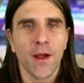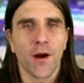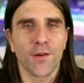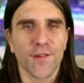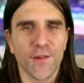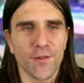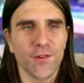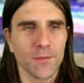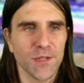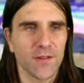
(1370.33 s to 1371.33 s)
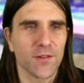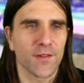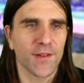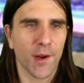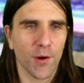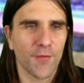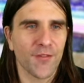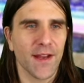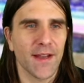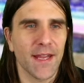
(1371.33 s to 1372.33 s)
are still subject to the
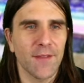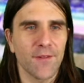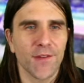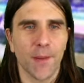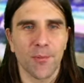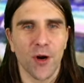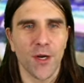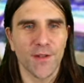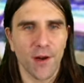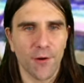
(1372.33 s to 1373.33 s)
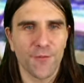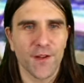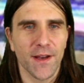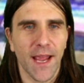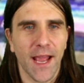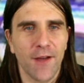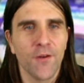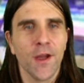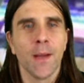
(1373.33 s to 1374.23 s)
tariffs and even temporary tariffs can have